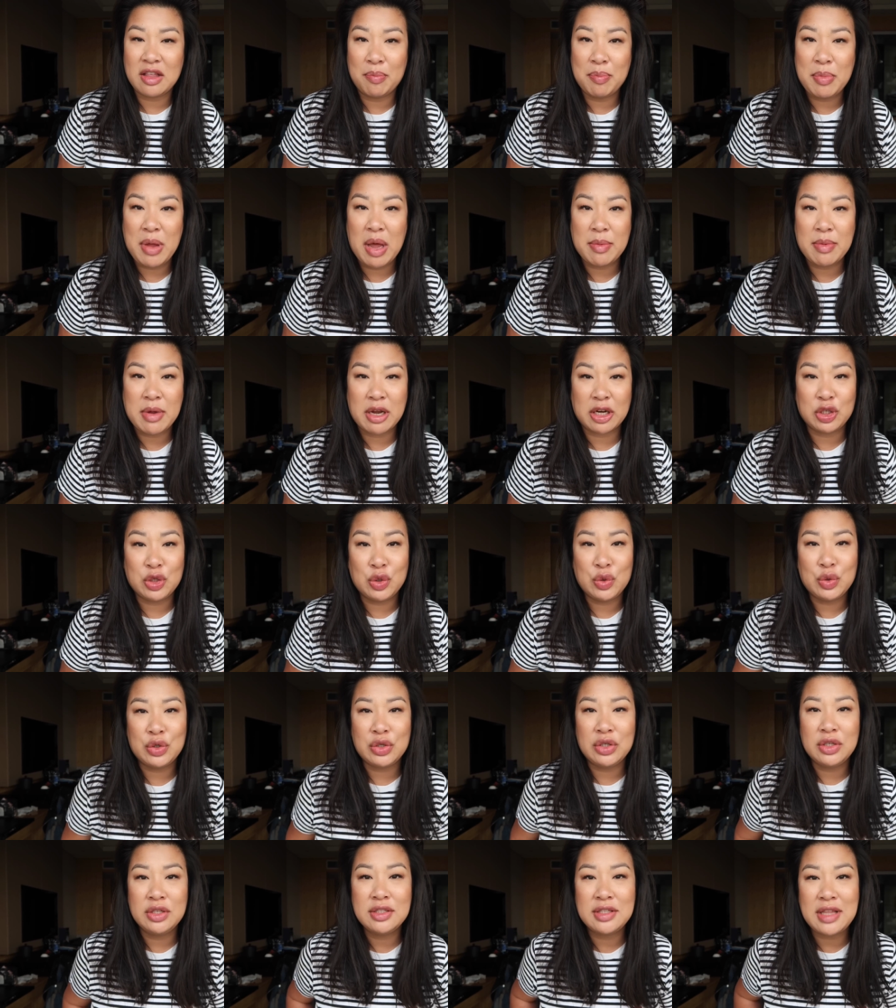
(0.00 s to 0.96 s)
the Biang biang
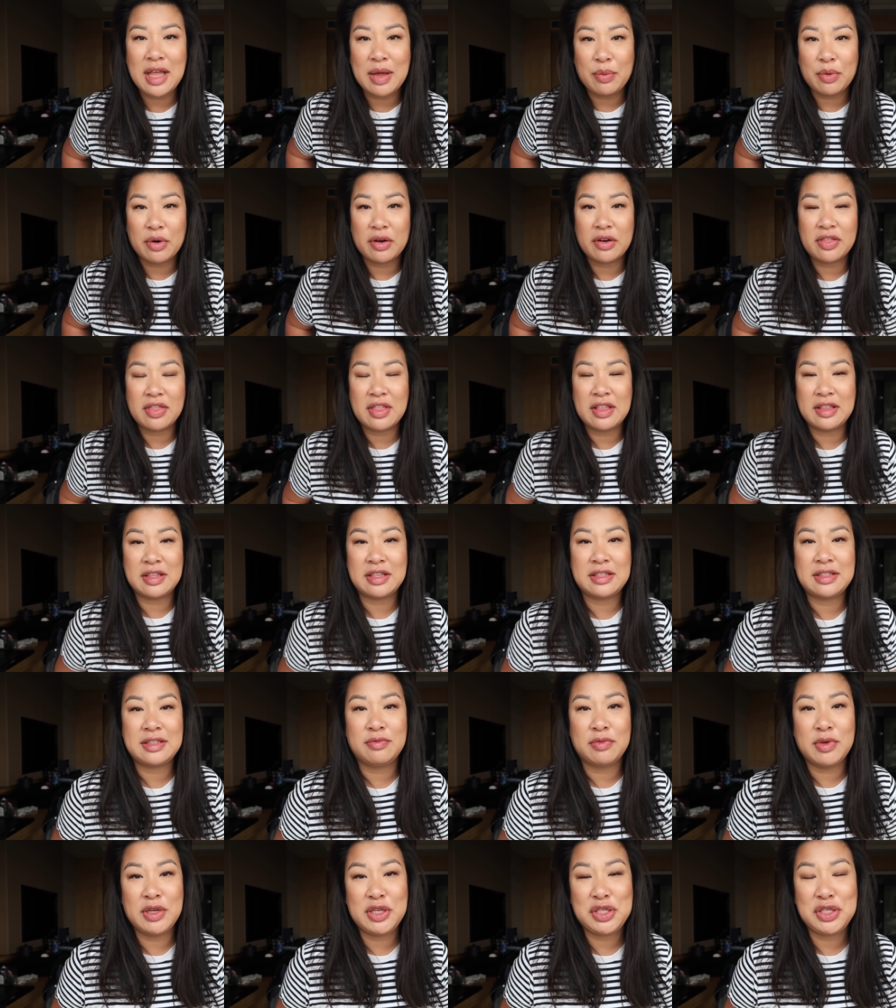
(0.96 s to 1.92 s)
noodles that work that
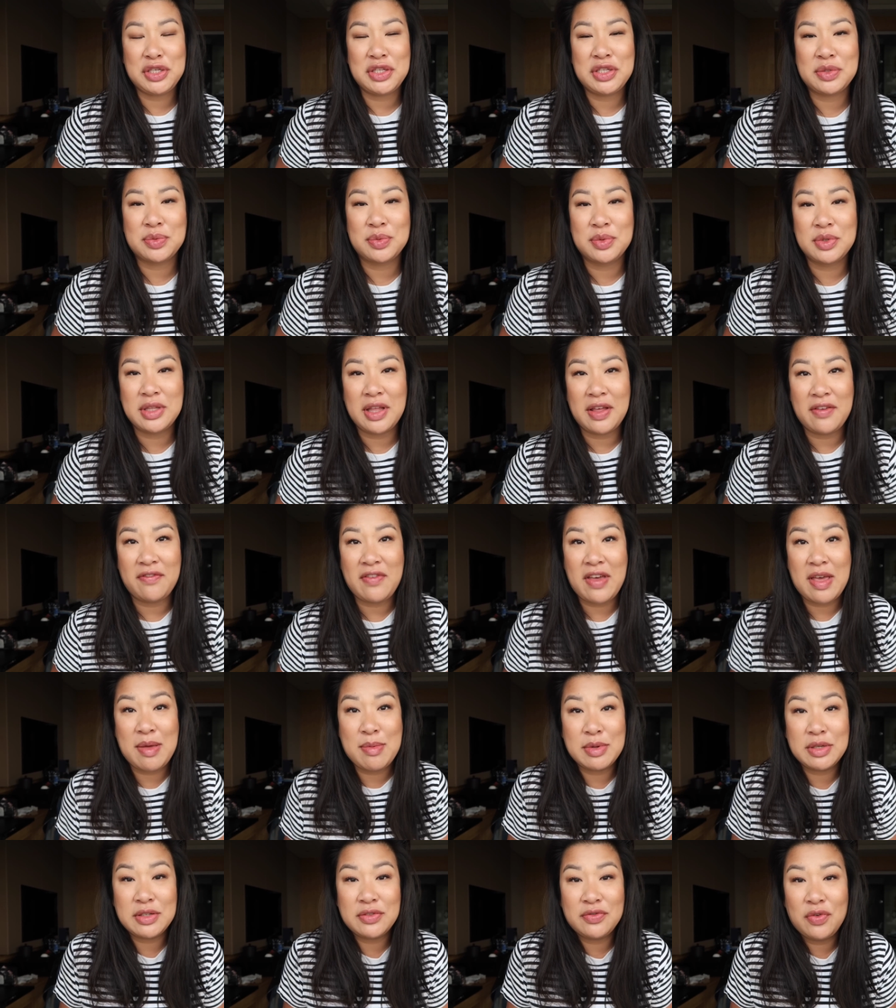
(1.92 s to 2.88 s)
this region is really
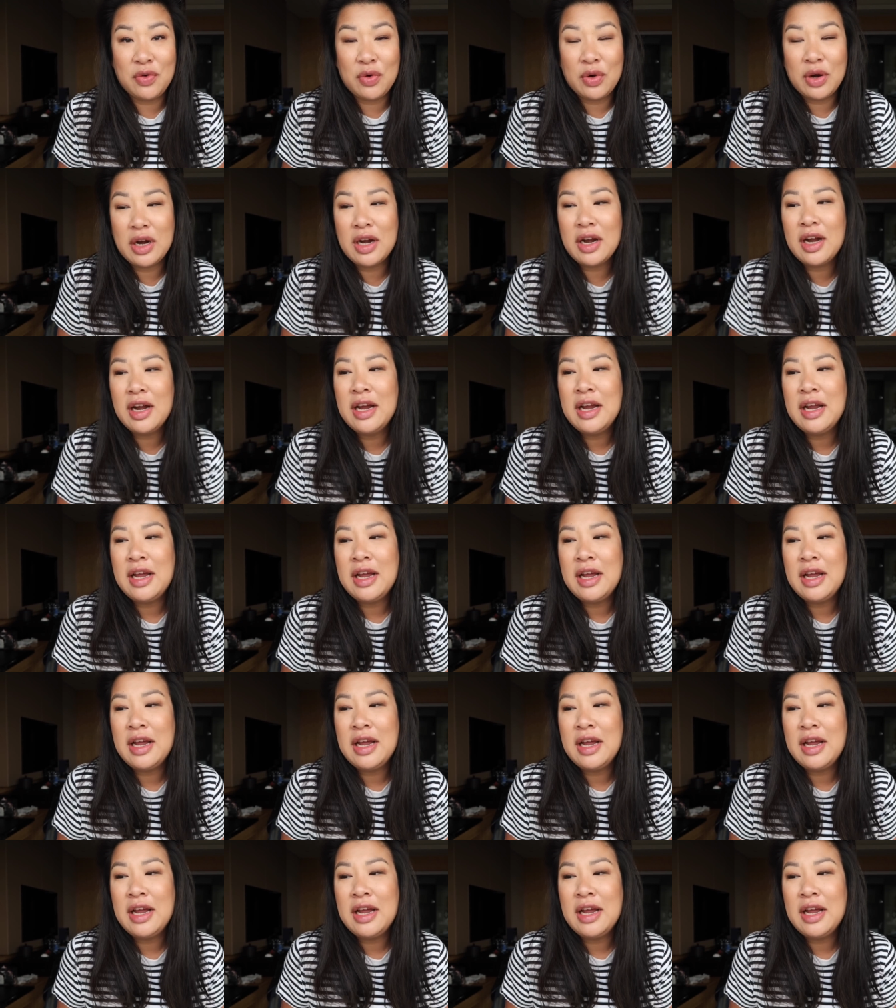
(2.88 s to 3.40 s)
famous for.